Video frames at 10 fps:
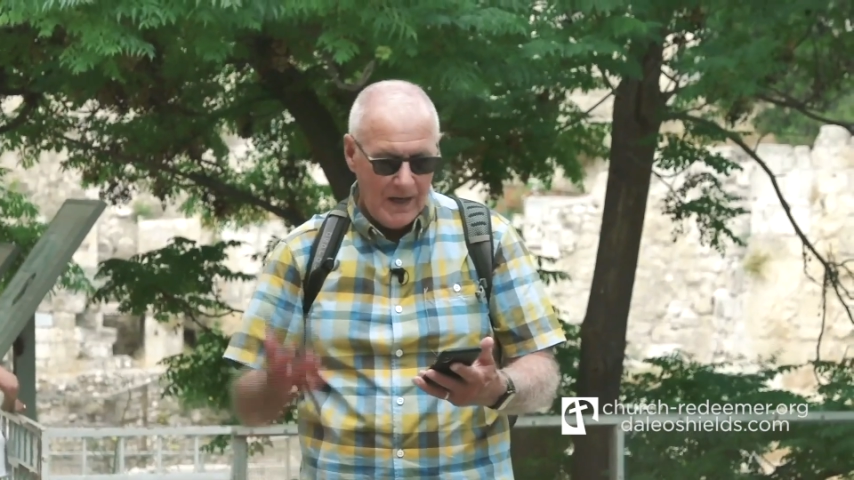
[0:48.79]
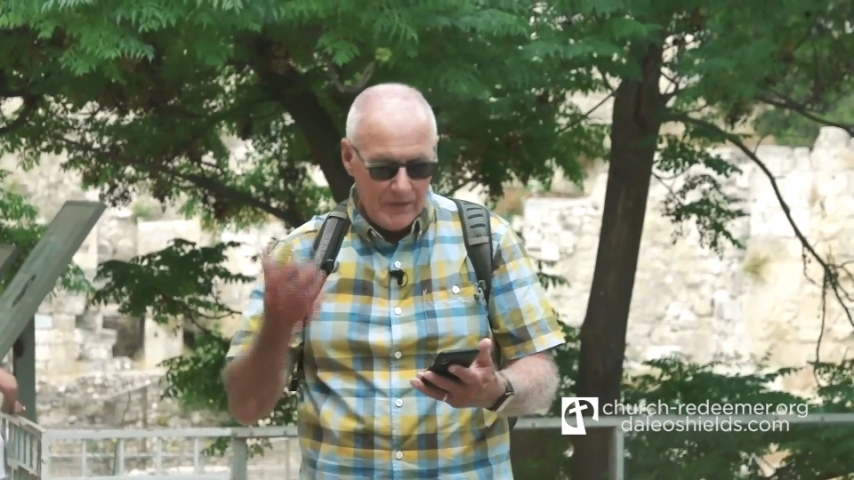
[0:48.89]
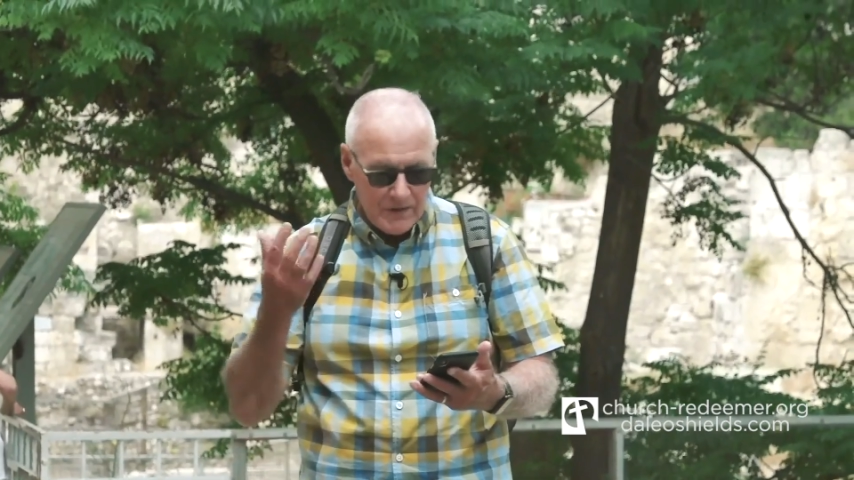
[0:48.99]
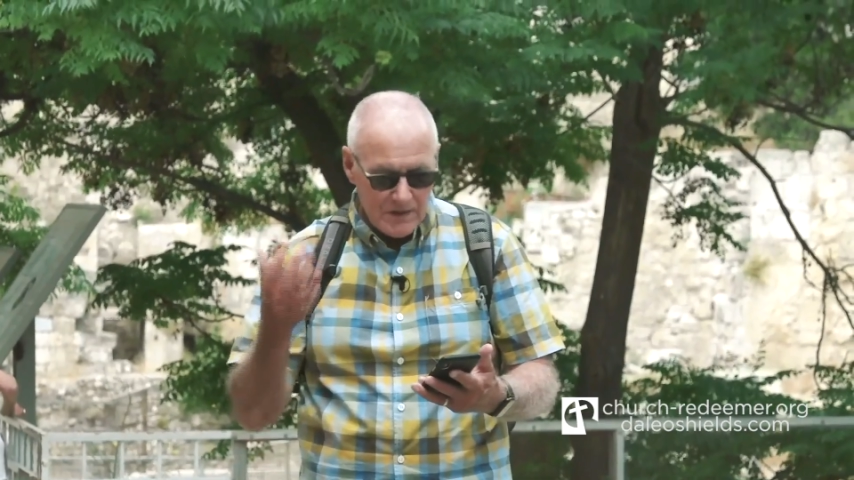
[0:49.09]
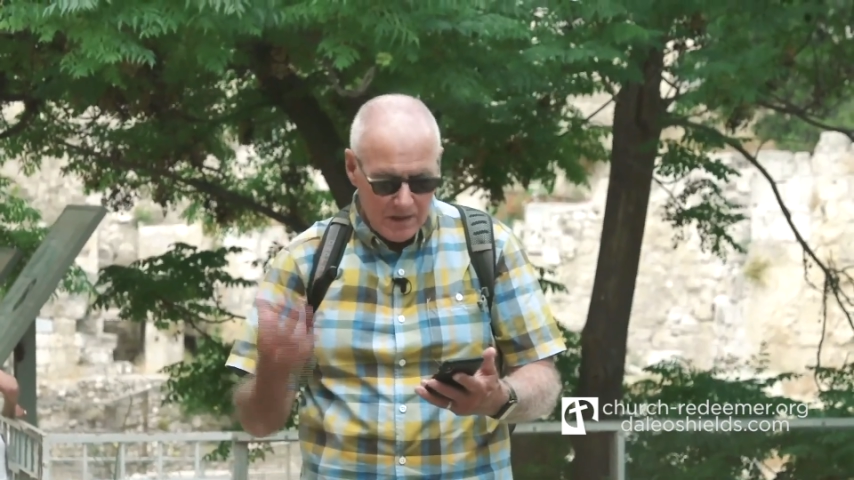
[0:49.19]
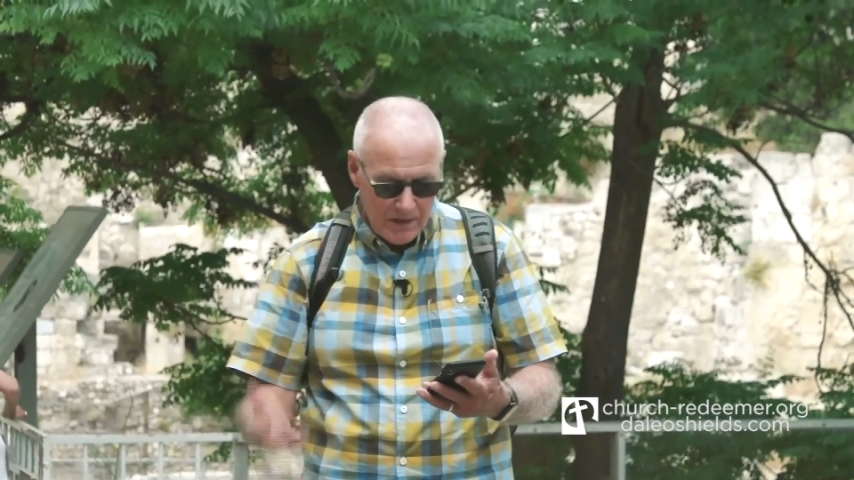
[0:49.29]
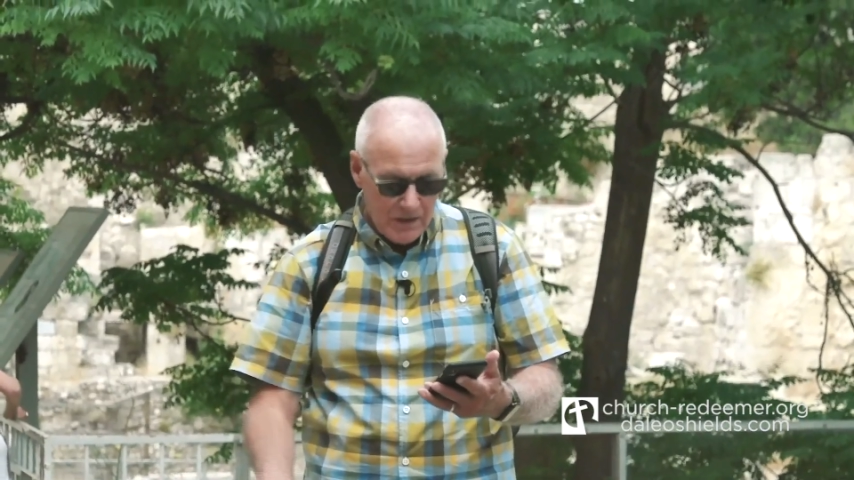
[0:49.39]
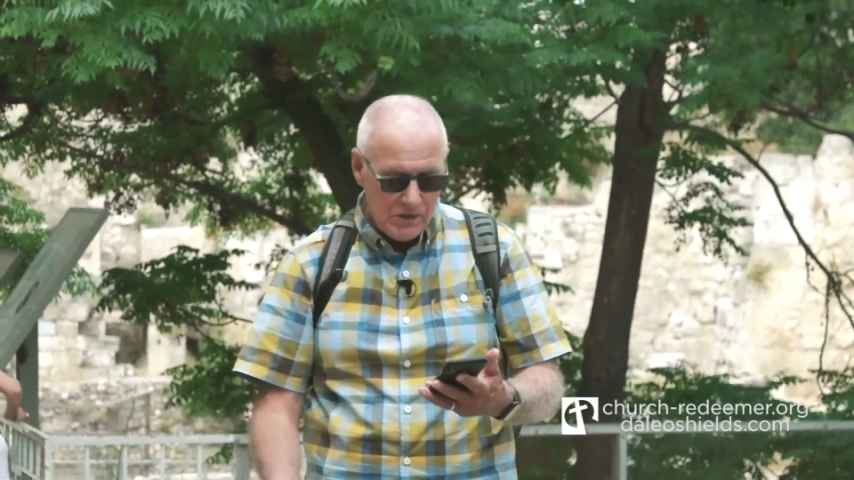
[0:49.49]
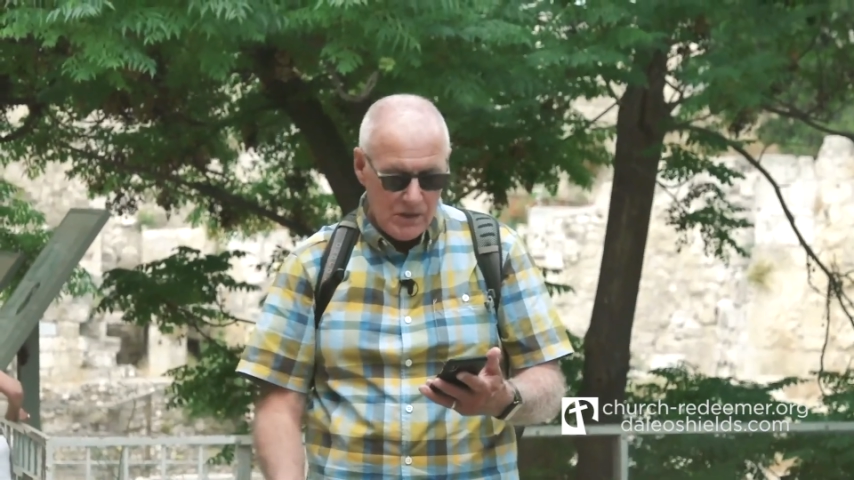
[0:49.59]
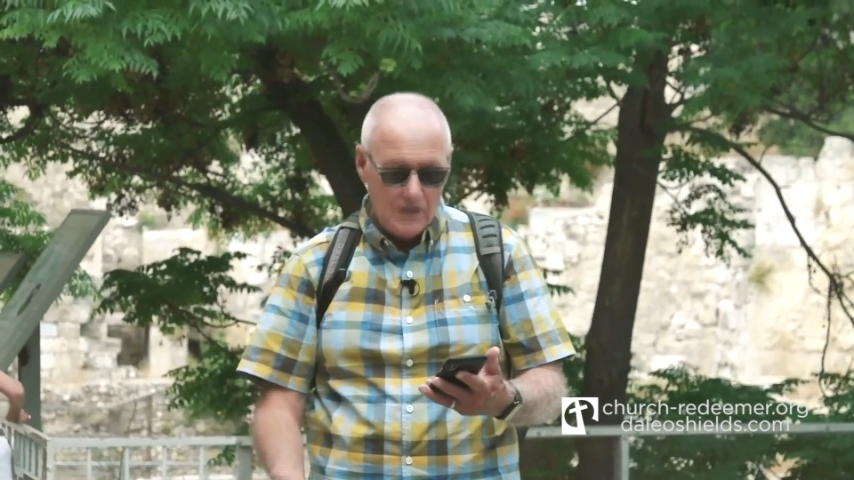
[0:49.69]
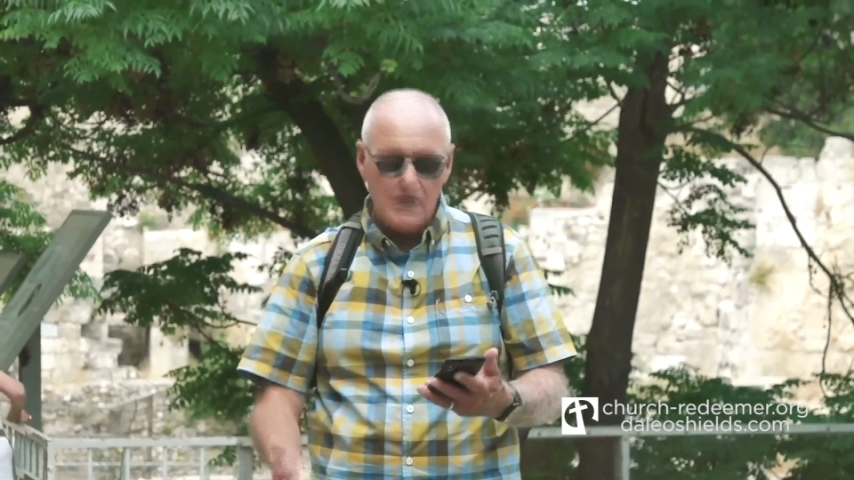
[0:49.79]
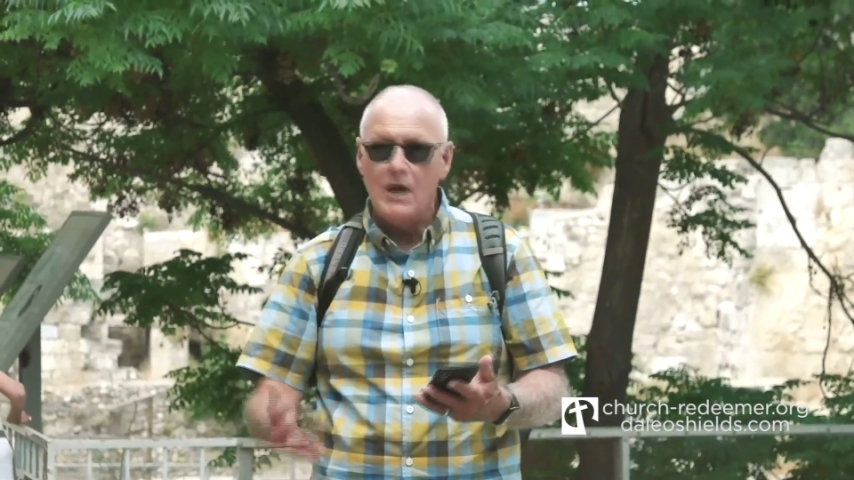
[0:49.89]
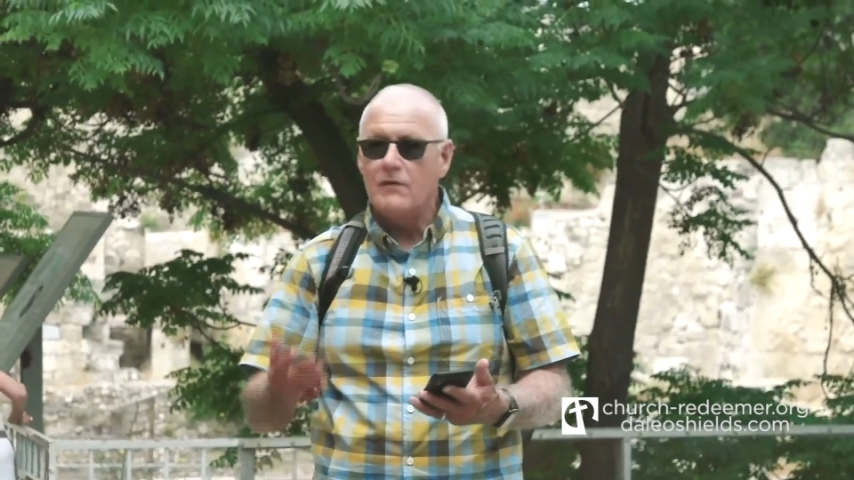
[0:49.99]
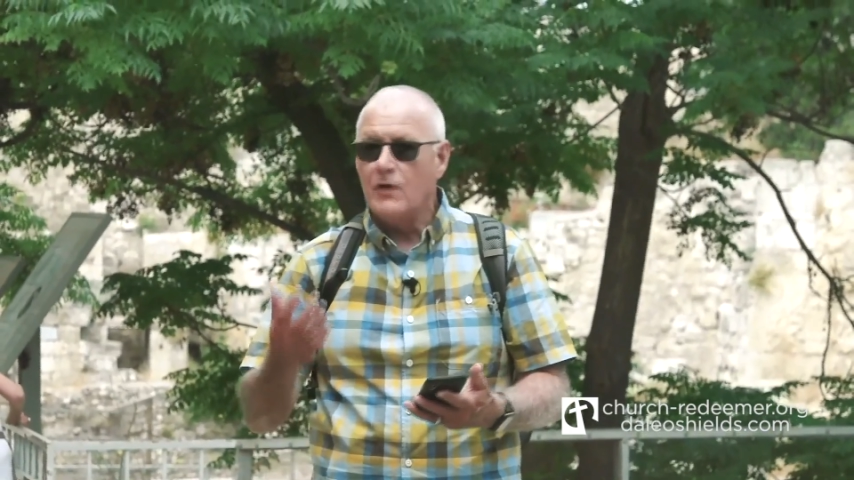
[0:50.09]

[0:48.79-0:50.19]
in this condition